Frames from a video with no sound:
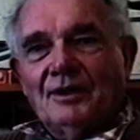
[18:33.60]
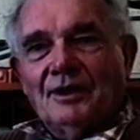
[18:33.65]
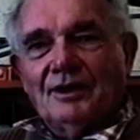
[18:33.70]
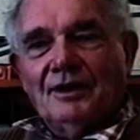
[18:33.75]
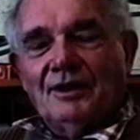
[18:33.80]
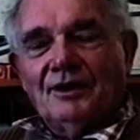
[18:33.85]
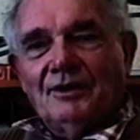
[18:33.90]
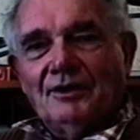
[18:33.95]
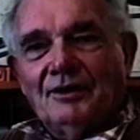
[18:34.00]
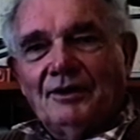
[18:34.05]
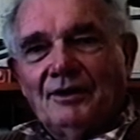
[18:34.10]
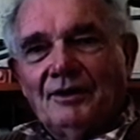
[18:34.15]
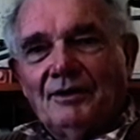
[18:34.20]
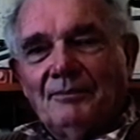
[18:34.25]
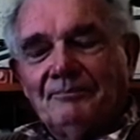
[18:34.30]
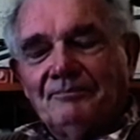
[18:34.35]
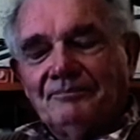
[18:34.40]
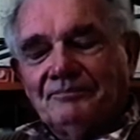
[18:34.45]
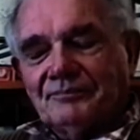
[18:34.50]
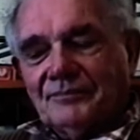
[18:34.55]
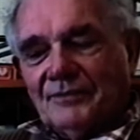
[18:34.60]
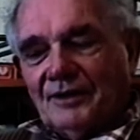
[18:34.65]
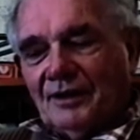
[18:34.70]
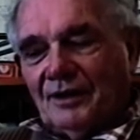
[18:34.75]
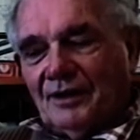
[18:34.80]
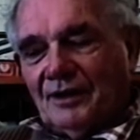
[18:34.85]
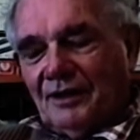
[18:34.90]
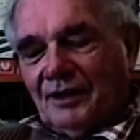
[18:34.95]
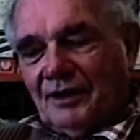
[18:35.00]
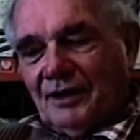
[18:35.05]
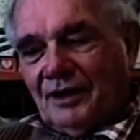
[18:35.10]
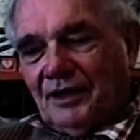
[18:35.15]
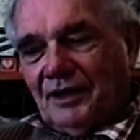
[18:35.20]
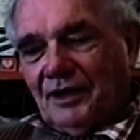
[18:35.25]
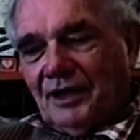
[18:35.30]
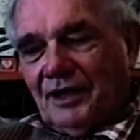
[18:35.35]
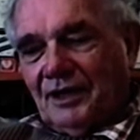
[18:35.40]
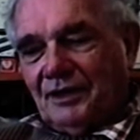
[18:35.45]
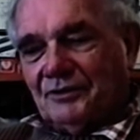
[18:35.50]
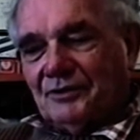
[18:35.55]
And
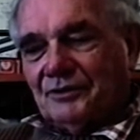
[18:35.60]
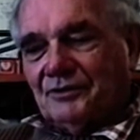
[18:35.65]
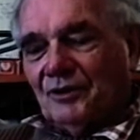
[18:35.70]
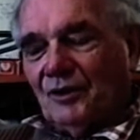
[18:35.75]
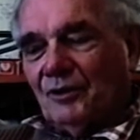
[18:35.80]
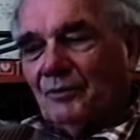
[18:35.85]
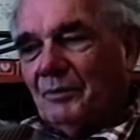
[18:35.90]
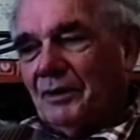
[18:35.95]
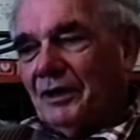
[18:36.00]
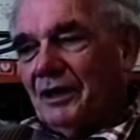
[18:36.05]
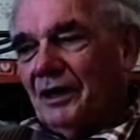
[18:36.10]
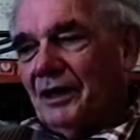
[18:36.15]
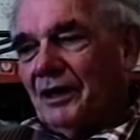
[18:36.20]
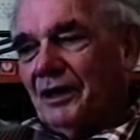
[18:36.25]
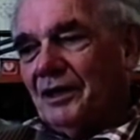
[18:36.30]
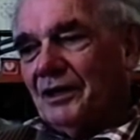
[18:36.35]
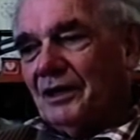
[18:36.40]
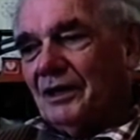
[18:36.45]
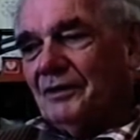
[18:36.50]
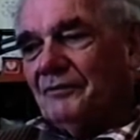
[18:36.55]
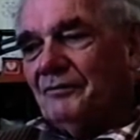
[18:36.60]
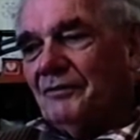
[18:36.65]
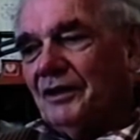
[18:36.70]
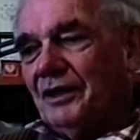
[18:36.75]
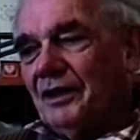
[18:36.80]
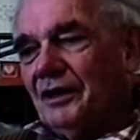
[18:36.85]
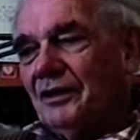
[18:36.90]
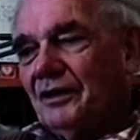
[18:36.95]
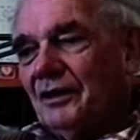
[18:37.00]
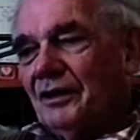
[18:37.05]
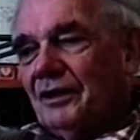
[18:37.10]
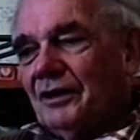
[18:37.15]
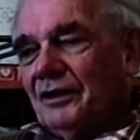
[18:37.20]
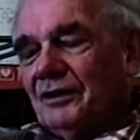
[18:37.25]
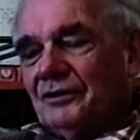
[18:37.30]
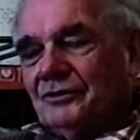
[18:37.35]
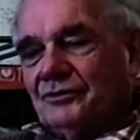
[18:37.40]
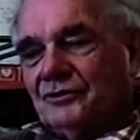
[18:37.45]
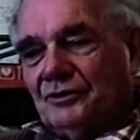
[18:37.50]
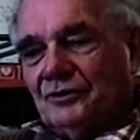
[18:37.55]
he had told me how he had lived there
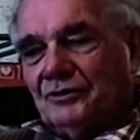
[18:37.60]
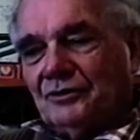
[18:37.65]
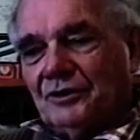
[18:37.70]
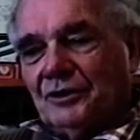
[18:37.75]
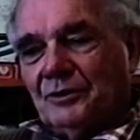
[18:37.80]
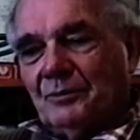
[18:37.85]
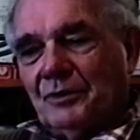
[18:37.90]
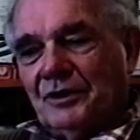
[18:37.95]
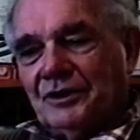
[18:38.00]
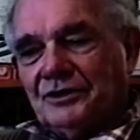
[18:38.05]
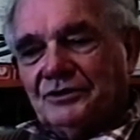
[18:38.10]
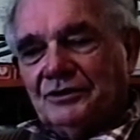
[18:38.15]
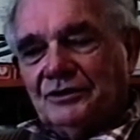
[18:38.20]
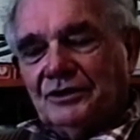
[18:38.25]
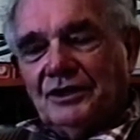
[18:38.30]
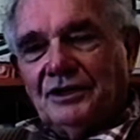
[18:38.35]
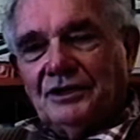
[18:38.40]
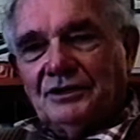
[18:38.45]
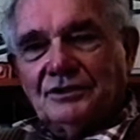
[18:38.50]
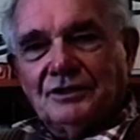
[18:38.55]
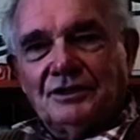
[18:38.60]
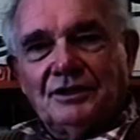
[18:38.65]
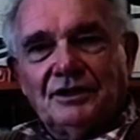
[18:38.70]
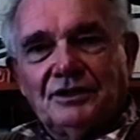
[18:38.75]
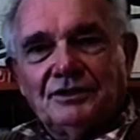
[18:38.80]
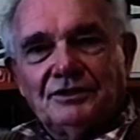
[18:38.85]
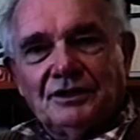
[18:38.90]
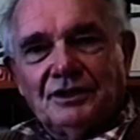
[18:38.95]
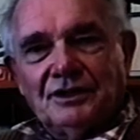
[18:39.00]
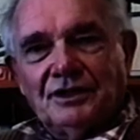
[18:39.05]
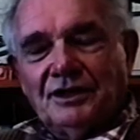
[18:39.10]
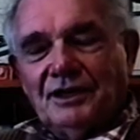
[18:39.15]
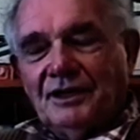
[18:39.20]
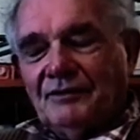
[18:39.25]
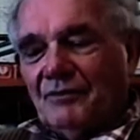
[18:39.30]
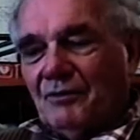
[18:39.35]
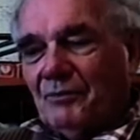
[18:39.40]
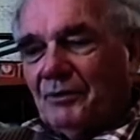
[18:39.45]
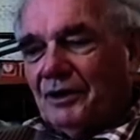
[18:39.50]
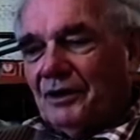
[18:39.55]
during the Depression years, and he said he
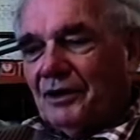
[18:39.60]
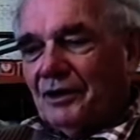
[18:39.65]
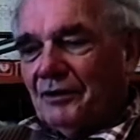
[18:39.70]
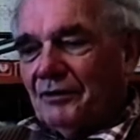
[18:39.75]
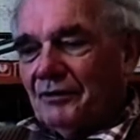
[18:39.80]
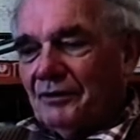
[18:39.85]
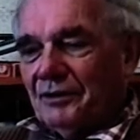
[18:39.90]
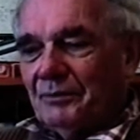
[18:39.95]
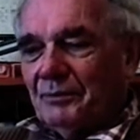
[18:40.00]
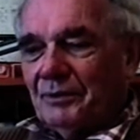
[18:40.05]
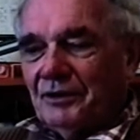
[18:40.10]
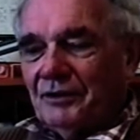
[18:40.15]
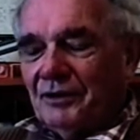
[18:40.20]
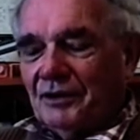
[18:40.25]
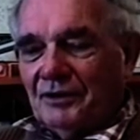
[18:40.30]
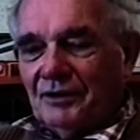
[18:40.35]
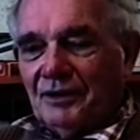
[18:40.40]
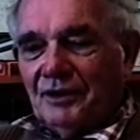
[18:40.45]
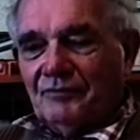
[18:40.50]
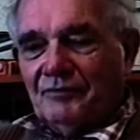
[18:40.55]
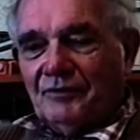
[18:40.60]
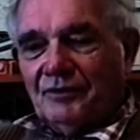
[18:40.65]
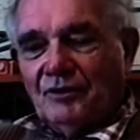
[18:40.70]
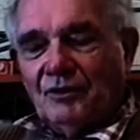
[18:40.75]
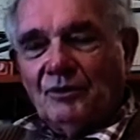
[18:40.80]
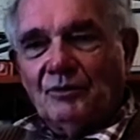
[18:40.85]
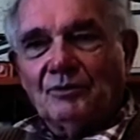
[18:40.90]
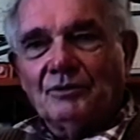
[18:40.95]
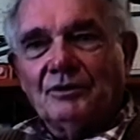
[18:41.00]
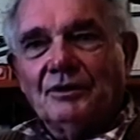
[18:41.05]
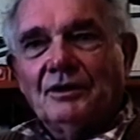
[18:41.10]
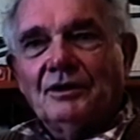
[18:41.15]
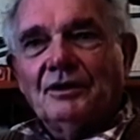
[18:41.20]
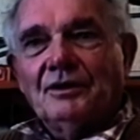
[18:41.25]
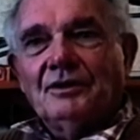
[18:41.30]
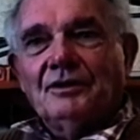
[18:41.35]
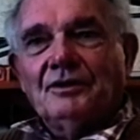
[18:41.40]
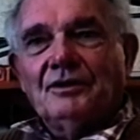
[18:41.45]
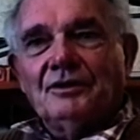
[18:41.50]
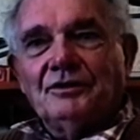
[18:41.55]
never went hungry, he get enough gold
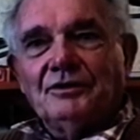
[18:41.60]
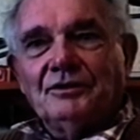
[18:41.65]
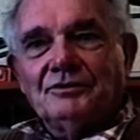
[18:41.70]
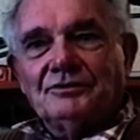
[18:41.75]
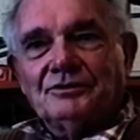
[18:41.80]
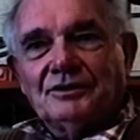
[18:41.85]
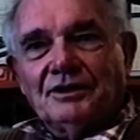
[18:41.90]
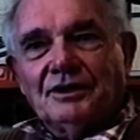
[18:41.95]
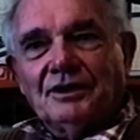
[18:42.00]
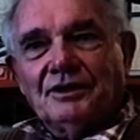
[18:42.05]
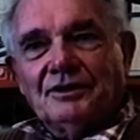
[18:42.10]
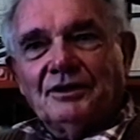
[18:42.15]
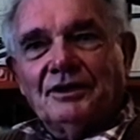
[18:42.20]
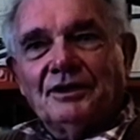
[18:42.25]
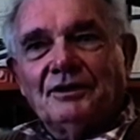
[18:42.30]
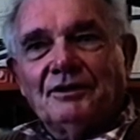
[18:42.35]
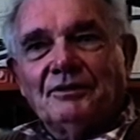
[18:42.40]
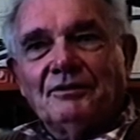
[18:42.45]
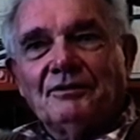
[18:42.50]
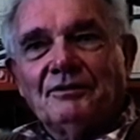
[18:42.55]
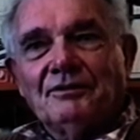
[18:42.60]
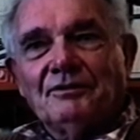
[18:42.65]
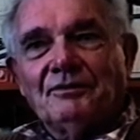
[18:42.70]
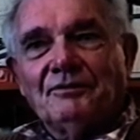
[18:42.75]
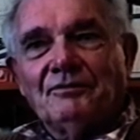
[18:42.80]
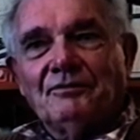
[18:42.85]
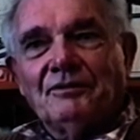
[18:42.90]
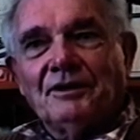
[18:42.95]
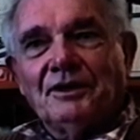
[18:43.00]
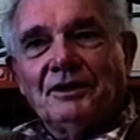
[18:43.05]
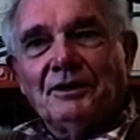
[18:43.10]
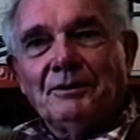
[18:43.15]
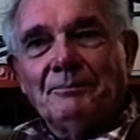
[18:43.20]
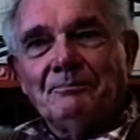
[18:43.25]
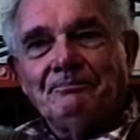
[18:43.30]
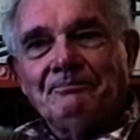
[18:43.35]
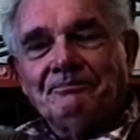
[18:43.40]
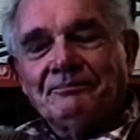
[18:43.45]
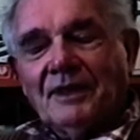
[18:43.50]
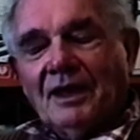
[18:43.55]
that he used to get there to feed
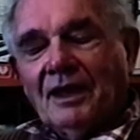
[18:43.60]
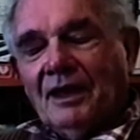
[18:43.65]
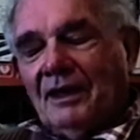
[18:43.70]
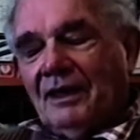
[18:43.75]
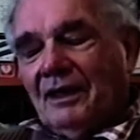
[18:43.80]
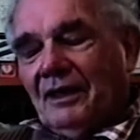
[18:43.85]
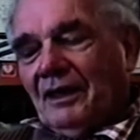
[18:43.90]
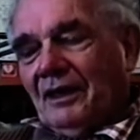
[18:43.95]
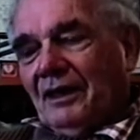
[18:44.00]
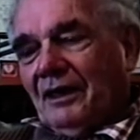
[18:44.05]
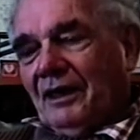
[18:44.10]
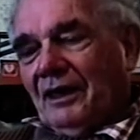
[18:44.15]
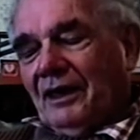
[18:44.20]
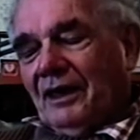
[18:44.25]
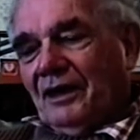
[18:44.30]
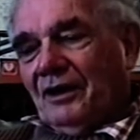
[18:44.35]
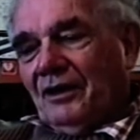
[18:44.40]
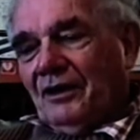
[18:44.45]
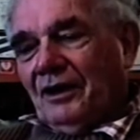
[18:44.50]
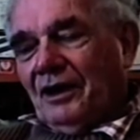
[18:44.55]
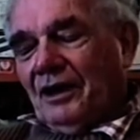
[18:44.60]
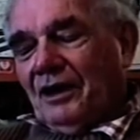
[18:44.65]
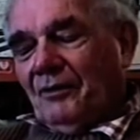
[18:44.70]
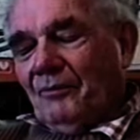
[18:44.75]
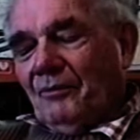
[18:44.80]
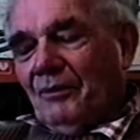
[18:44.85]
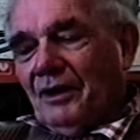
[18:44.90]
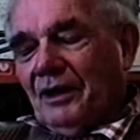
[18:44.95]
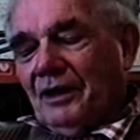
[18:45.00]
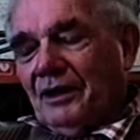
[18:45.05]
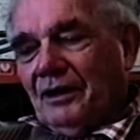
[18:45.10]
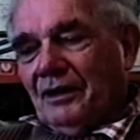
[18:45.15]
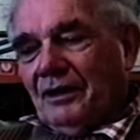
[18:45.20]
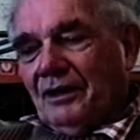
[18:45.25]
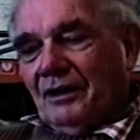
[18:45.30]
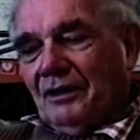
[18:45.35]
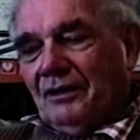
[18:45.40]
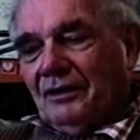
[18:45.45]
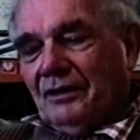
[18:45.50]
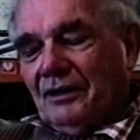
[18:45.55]
him. And
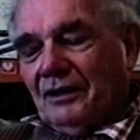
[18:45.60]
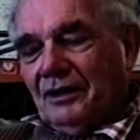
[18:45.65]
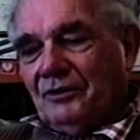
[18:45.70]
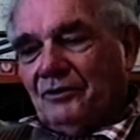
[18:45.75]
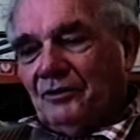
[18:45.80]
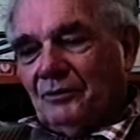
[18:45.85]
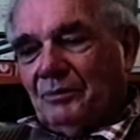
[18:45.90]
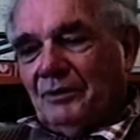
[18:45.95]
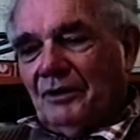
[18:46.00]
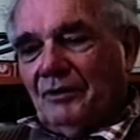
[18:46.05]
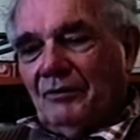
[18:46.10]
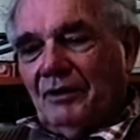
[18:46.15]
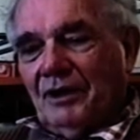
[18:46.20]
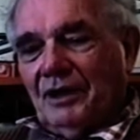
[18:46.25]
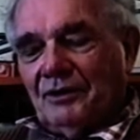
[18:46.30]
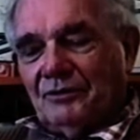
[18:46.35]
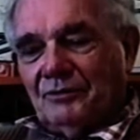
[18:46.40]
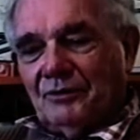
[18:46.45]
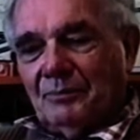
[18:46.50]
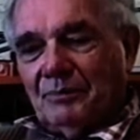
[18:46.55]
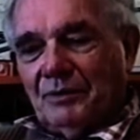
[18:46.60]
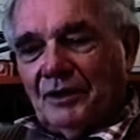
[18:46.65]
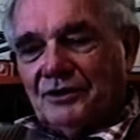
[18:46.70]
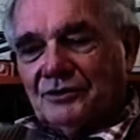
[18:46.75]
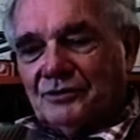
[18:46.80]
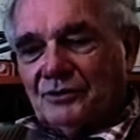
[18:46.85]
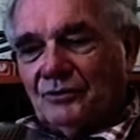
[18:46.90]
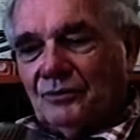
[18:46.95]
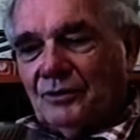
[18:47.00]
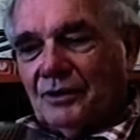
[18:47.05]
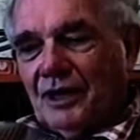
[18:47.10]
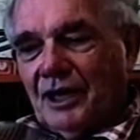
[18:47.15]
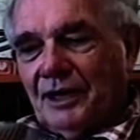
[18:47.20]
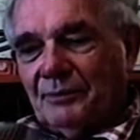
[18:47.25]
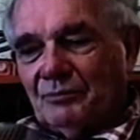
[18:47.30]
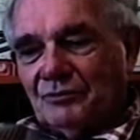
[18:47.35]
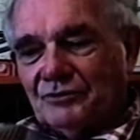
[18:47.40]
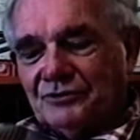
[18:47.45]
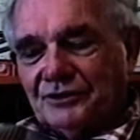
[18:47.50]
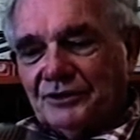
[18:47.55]
anyway, he took me around to a place called
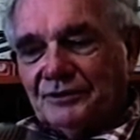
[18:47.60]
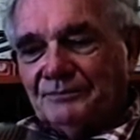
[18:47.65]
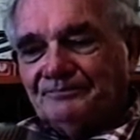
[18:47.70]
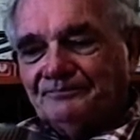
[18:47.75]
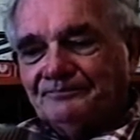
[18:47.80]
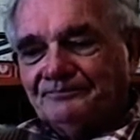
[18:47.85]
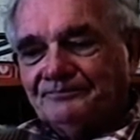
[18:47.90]
Capelston,